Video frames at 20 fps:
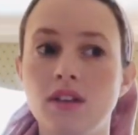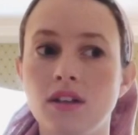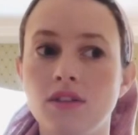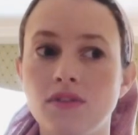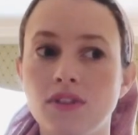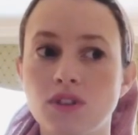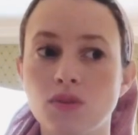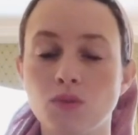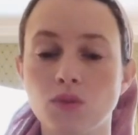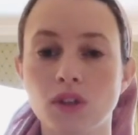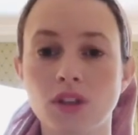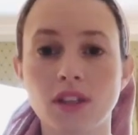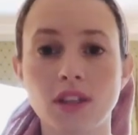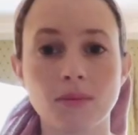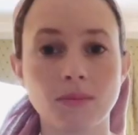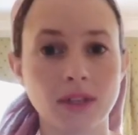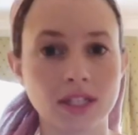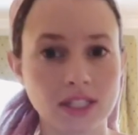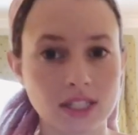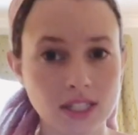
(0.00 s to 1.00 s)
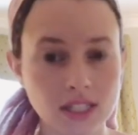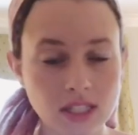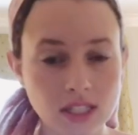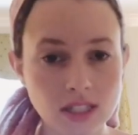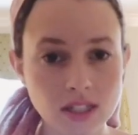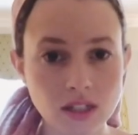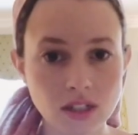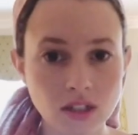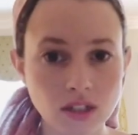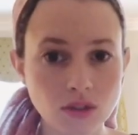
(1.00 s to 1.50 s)
it's work that my
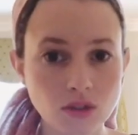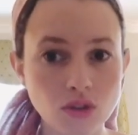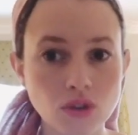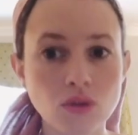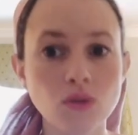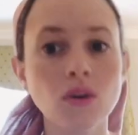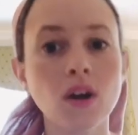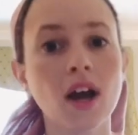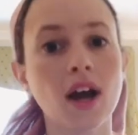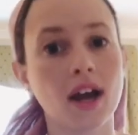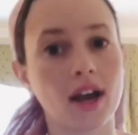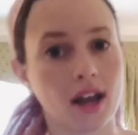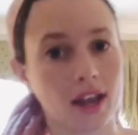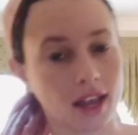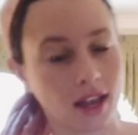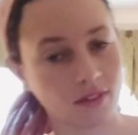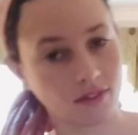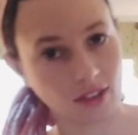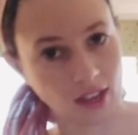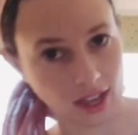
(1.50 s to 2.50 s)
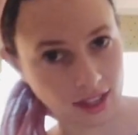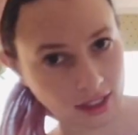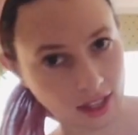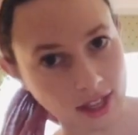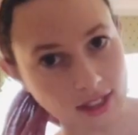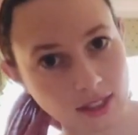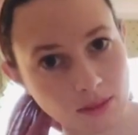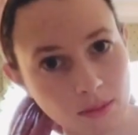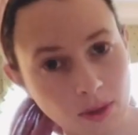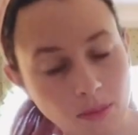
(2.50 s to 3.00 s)
assistant's going to do, I have to add
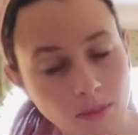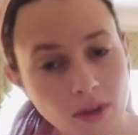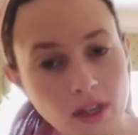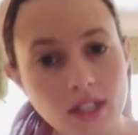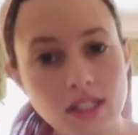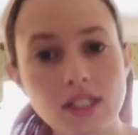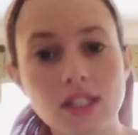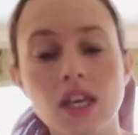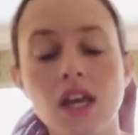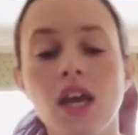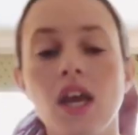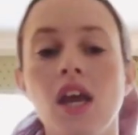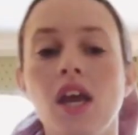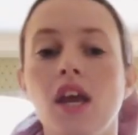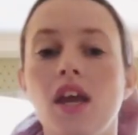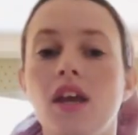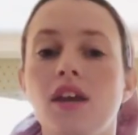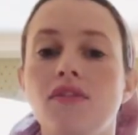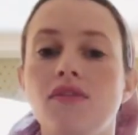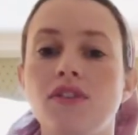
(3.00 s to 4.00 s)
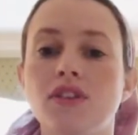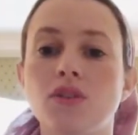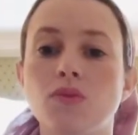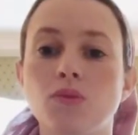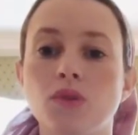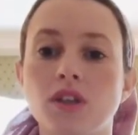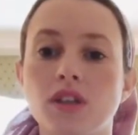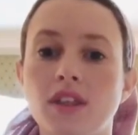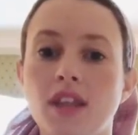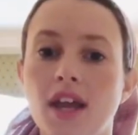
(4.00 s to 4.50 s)
that to my price. If it's
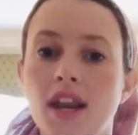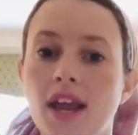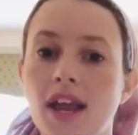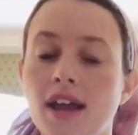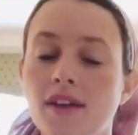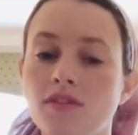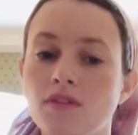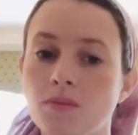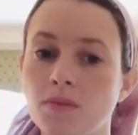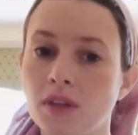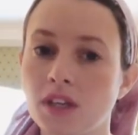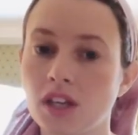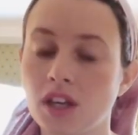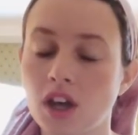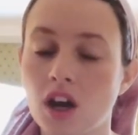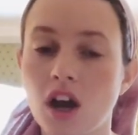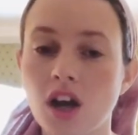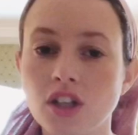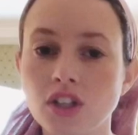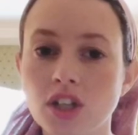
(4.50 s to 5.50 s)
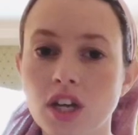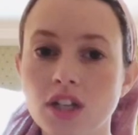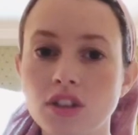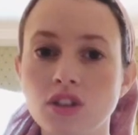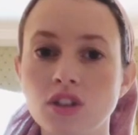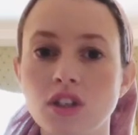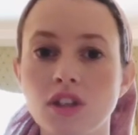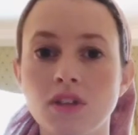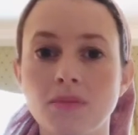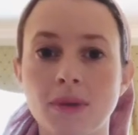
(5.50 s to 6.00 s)
work that I have to bring in a
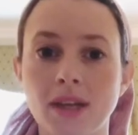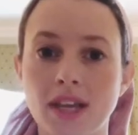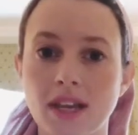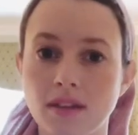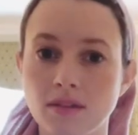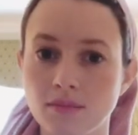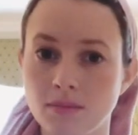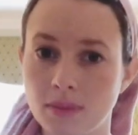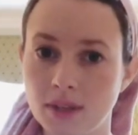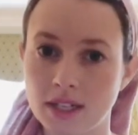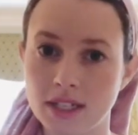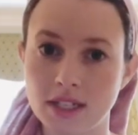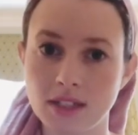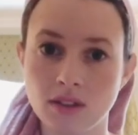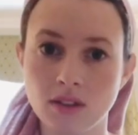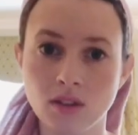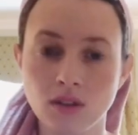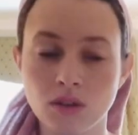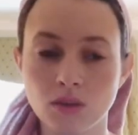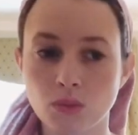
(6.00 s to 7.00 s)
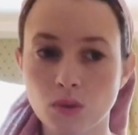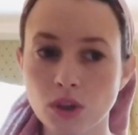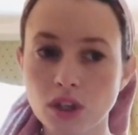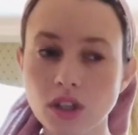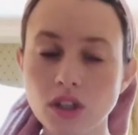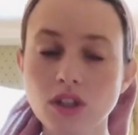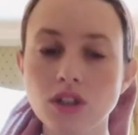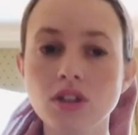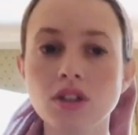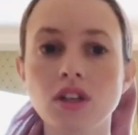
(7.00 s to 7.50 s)
contractor and my
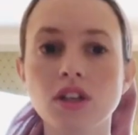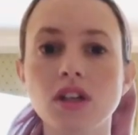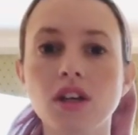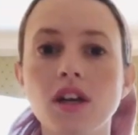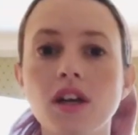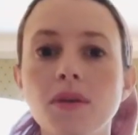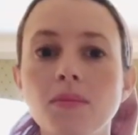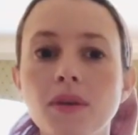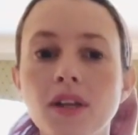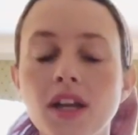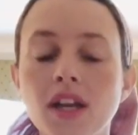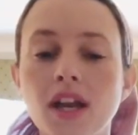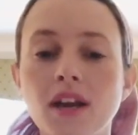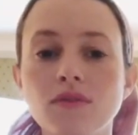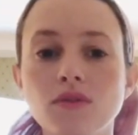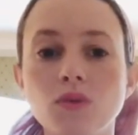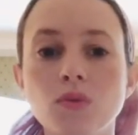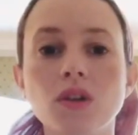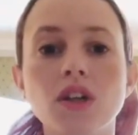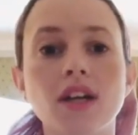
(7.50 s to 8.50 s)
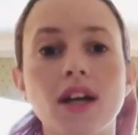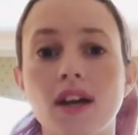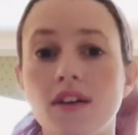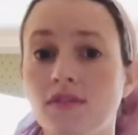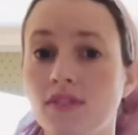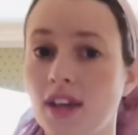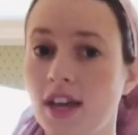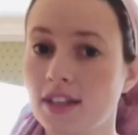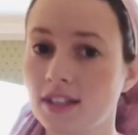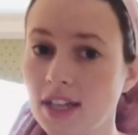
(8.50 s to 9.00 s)
workers are going to come in and have to work, I
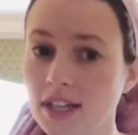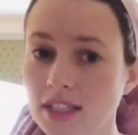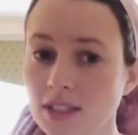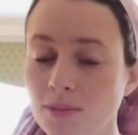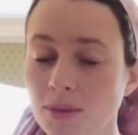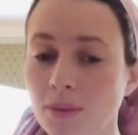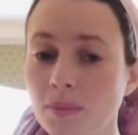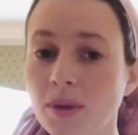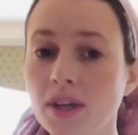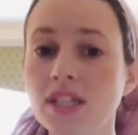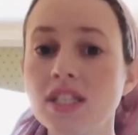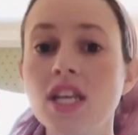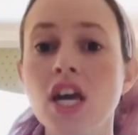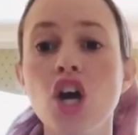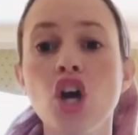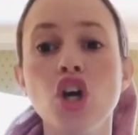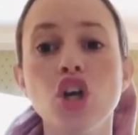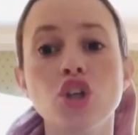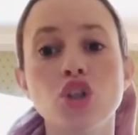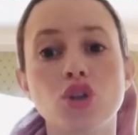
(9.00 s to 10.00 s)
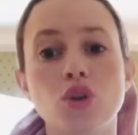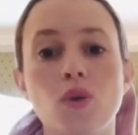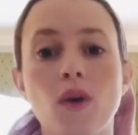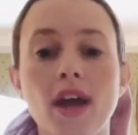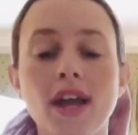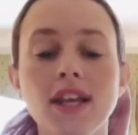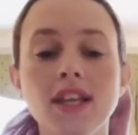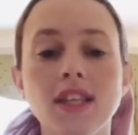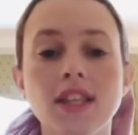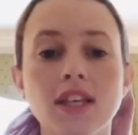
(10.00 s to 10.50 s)
have to add that to my price. So
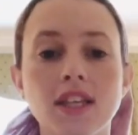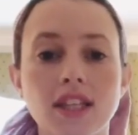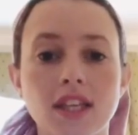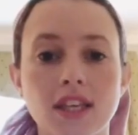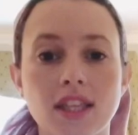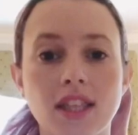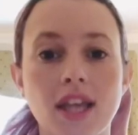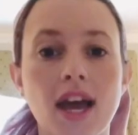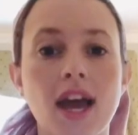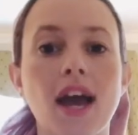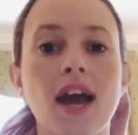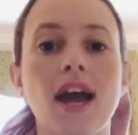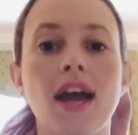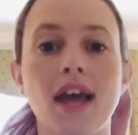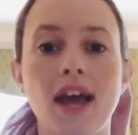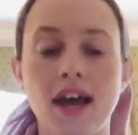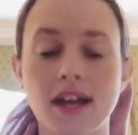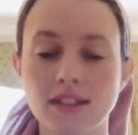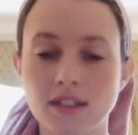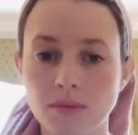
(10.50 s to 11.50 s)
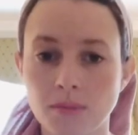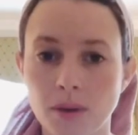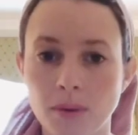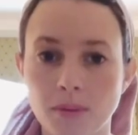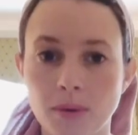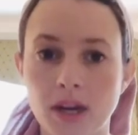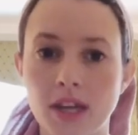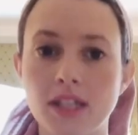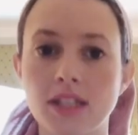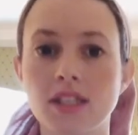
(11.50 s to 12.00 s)
anything like that, I add to my
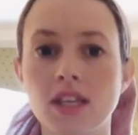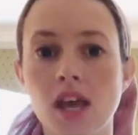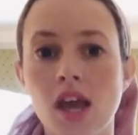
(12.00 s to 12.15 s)
price.